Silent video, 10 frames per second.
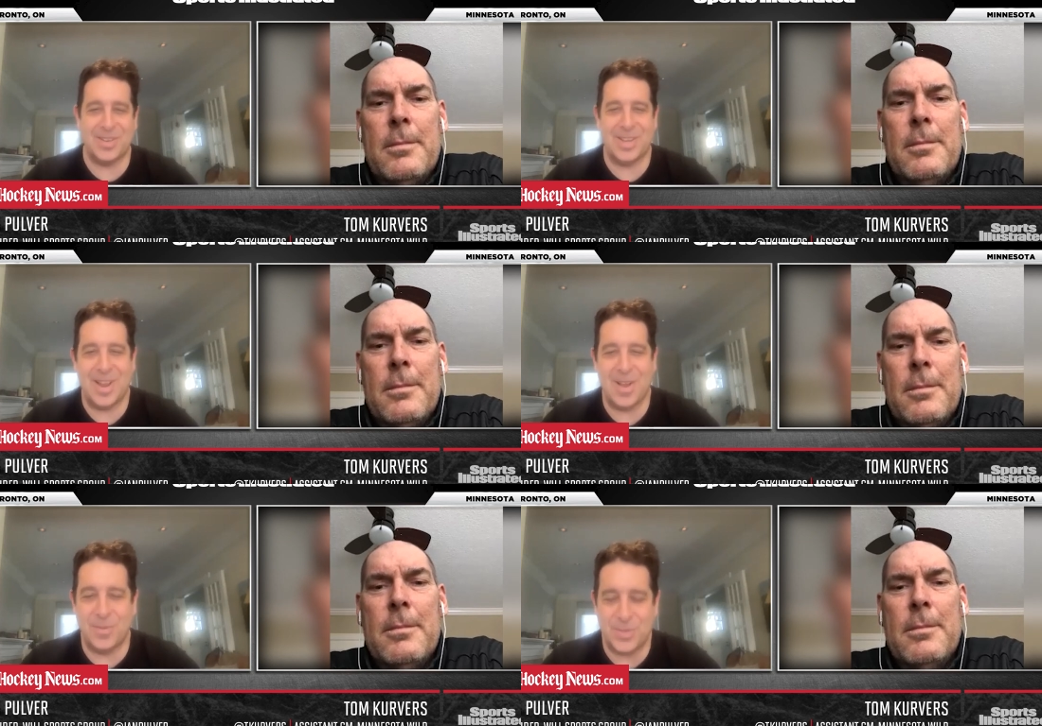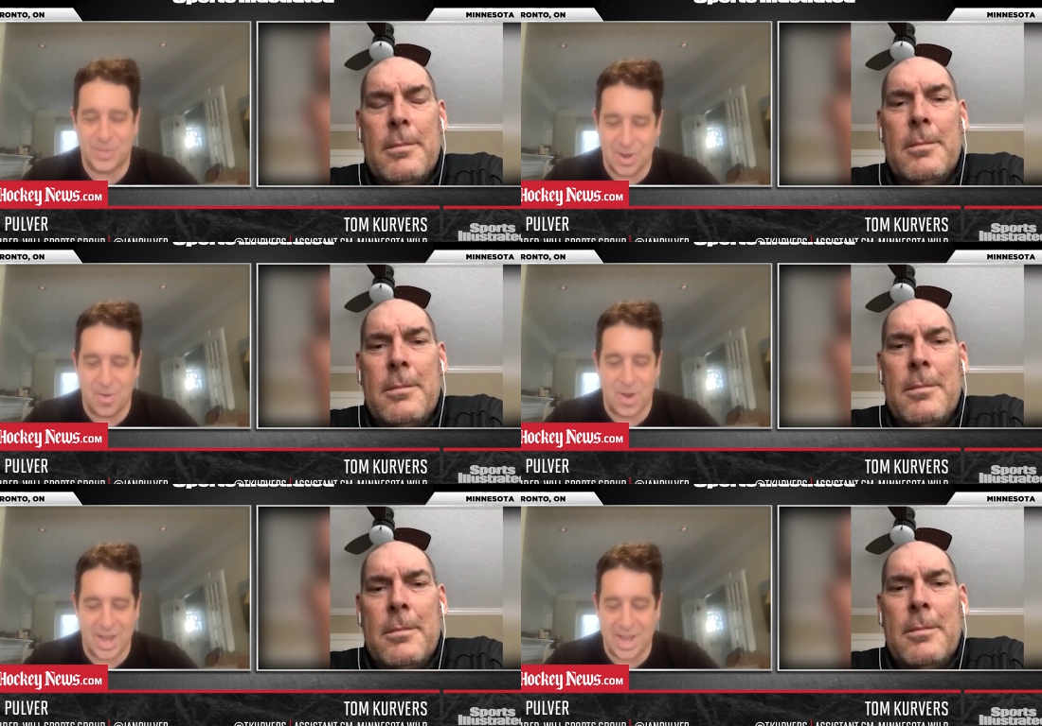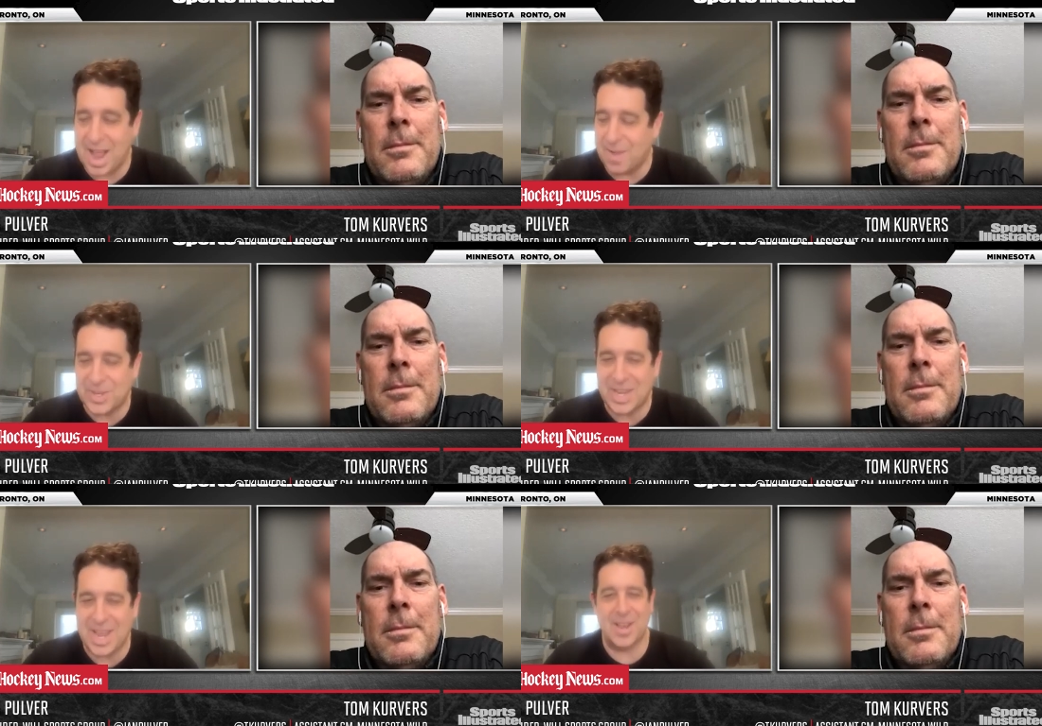Speaker 1: You know, so I'm gonna have to
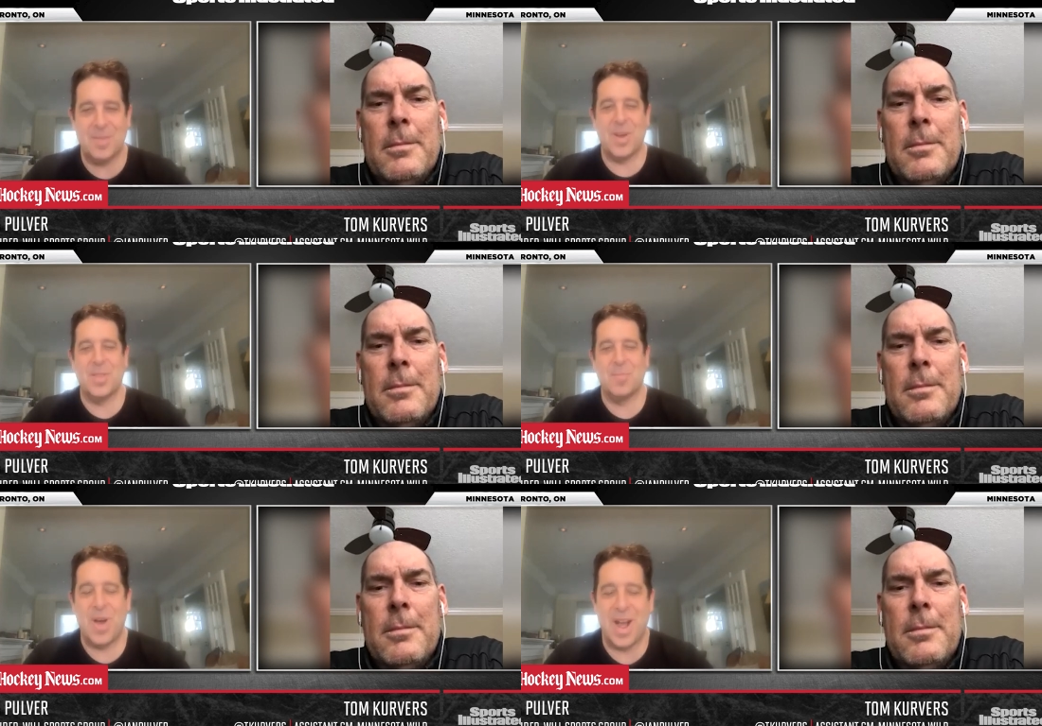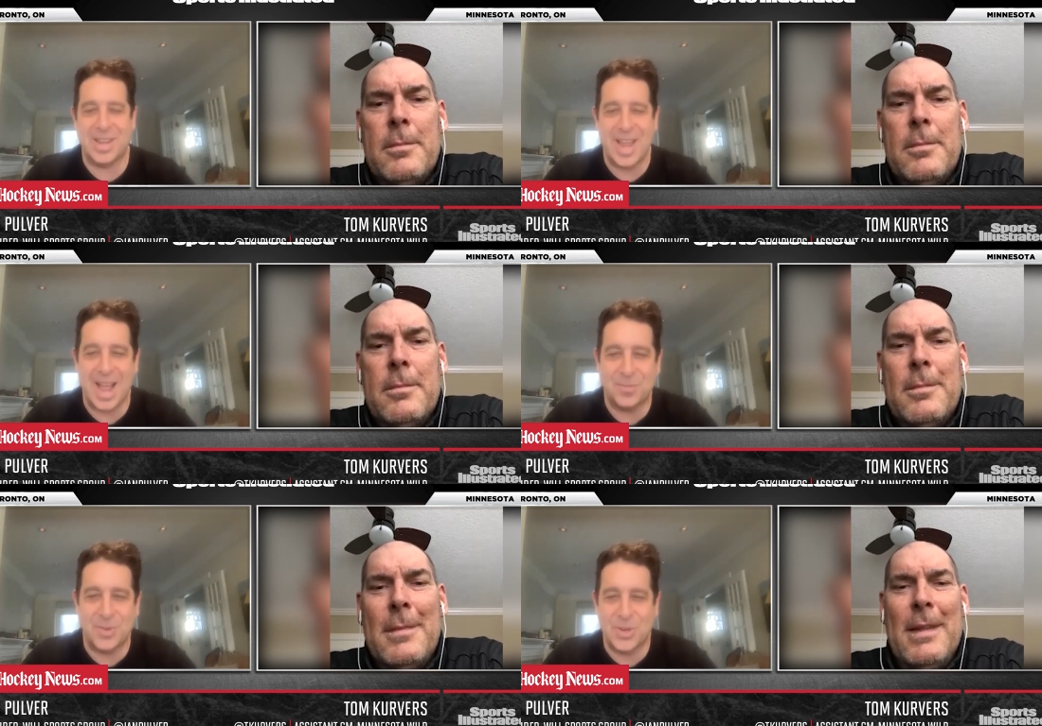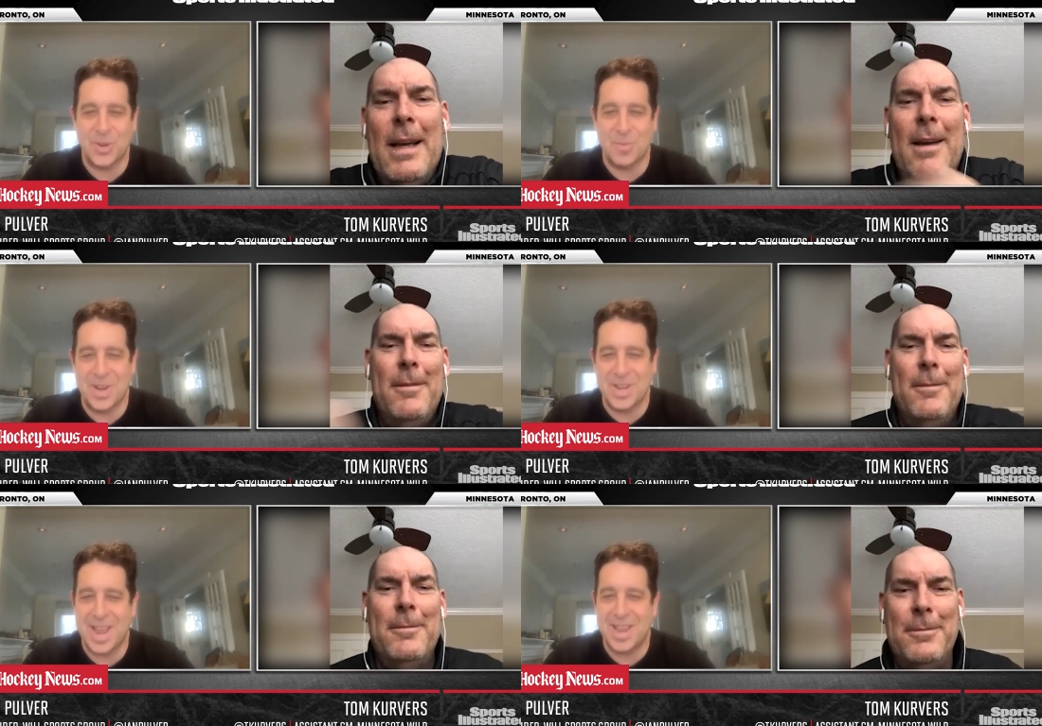get him on the podcast for sure yeah.
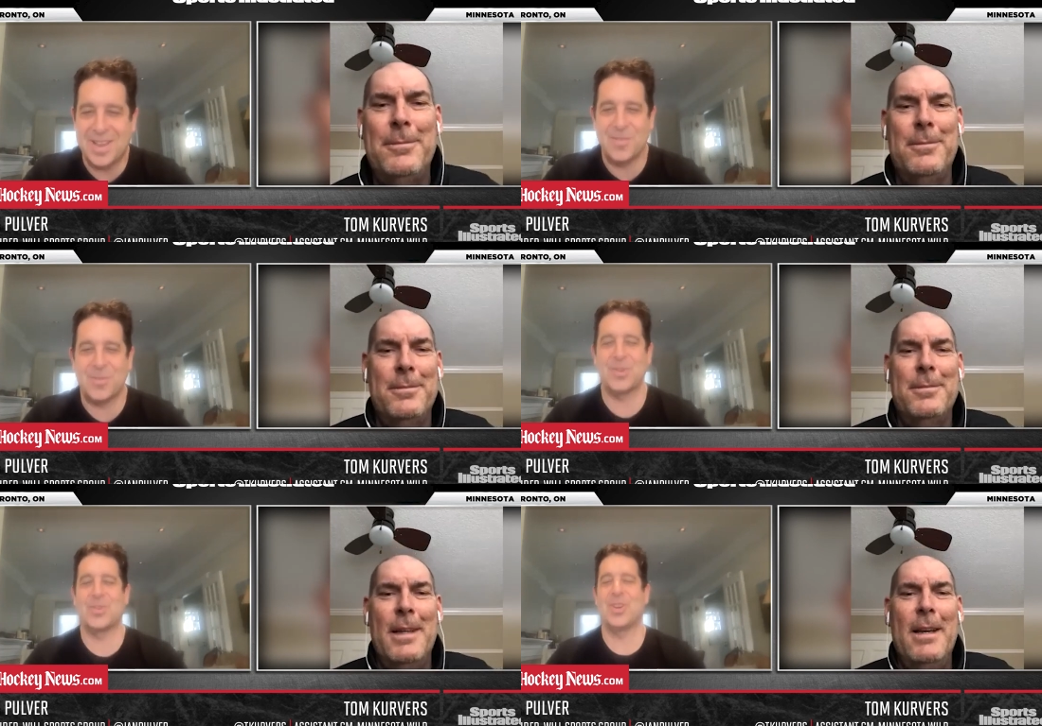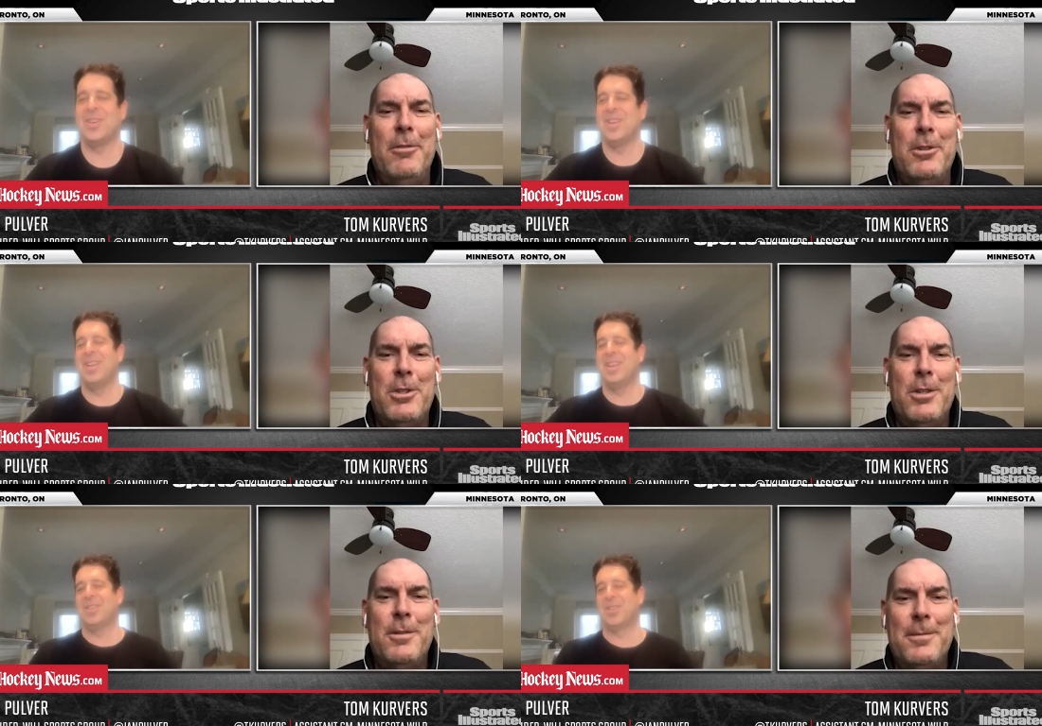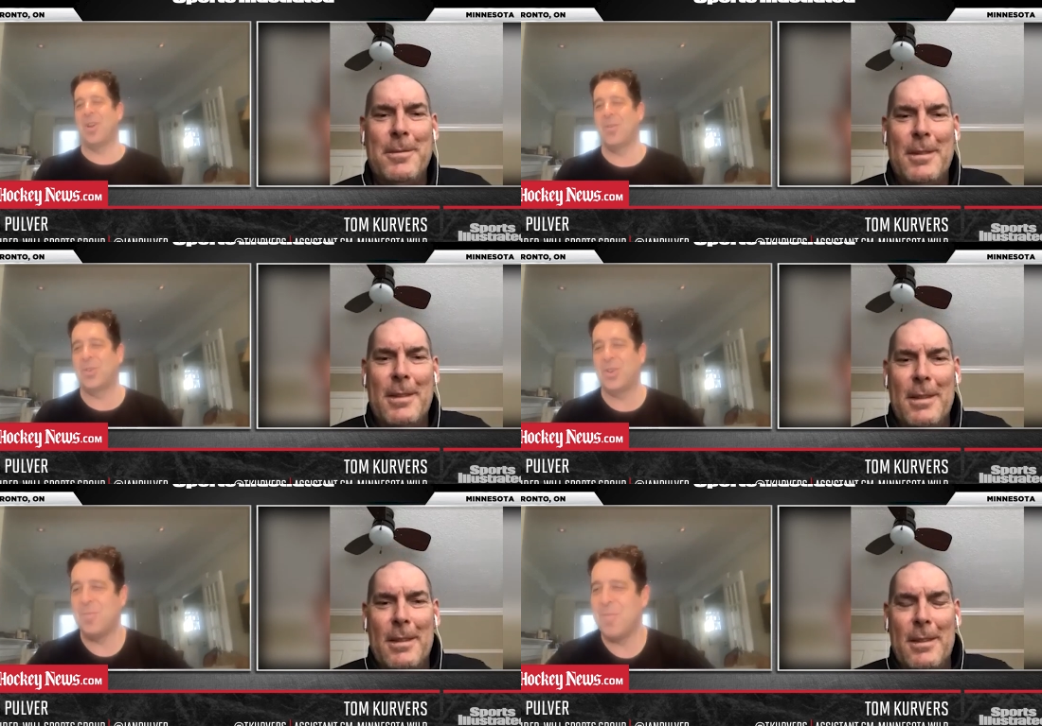one day for sure. Yeah, for sure. So
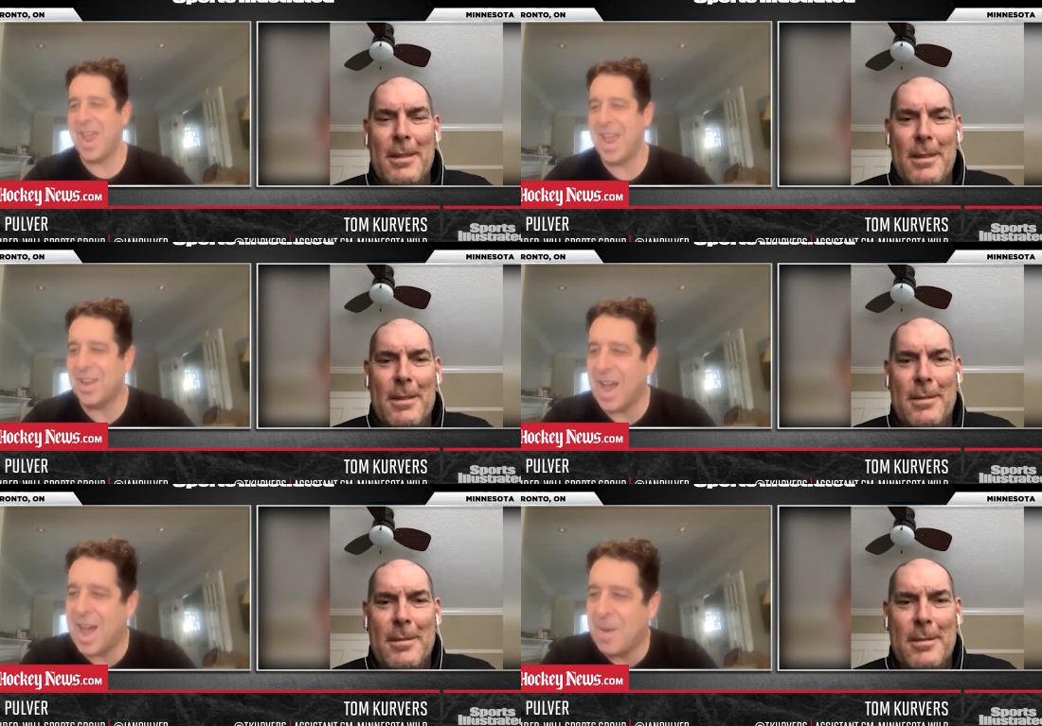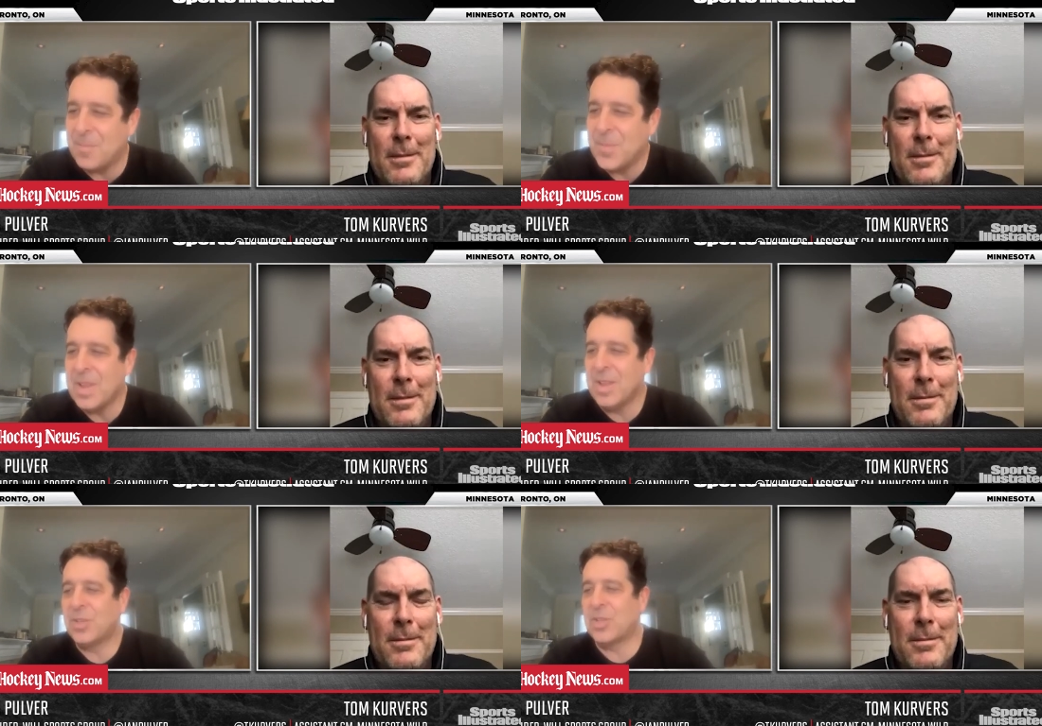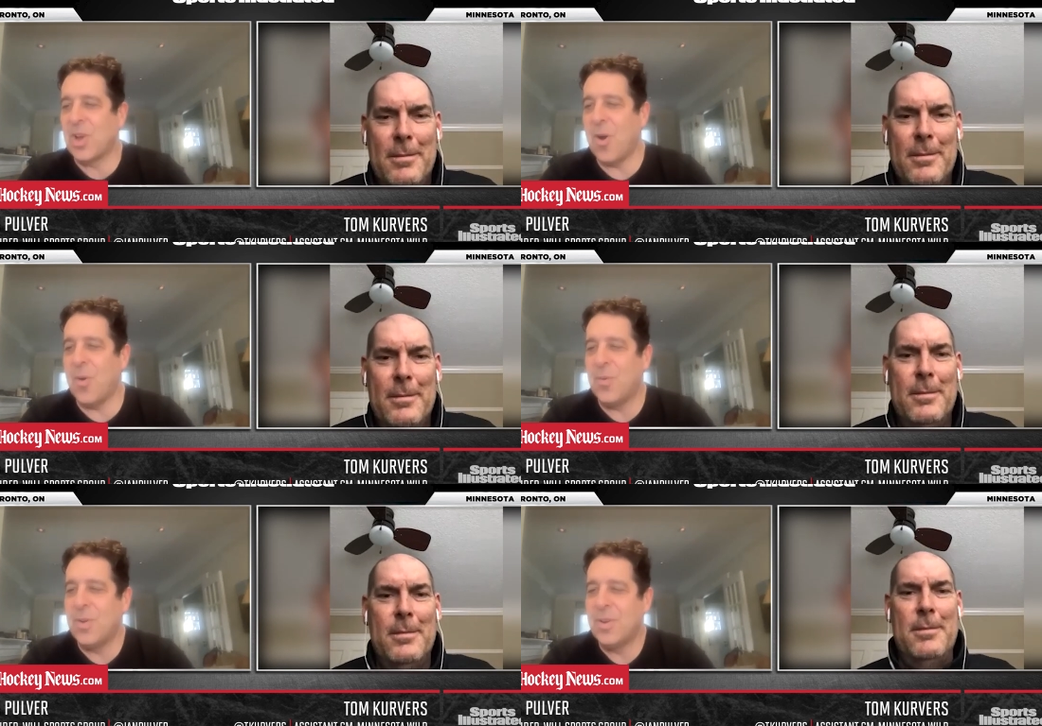good man. Um,
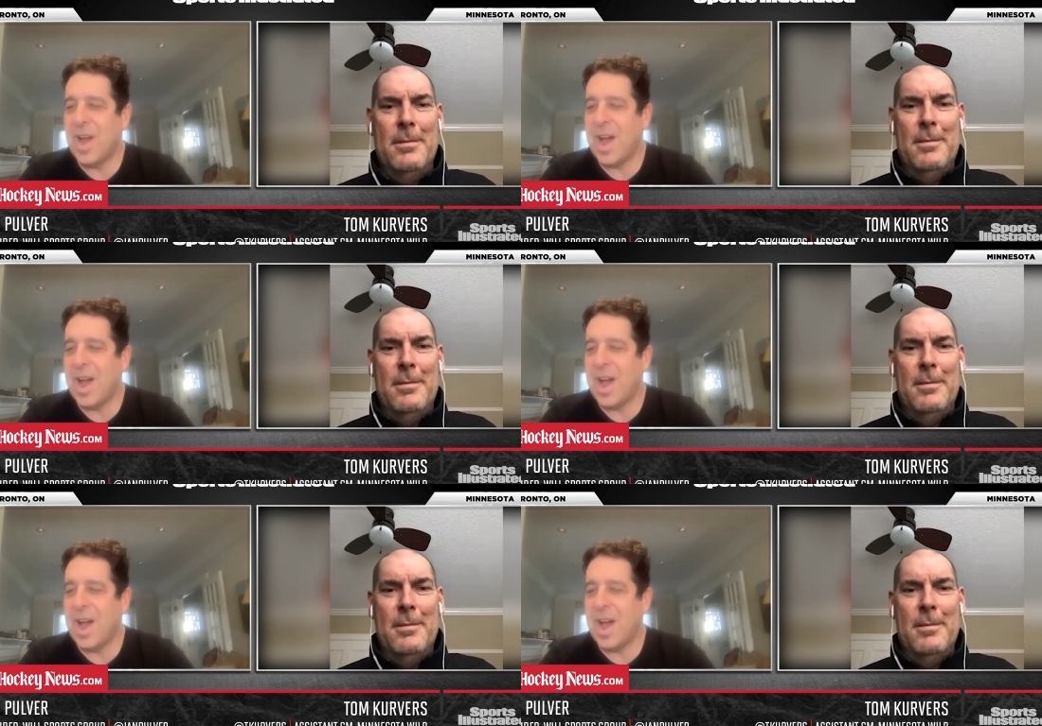so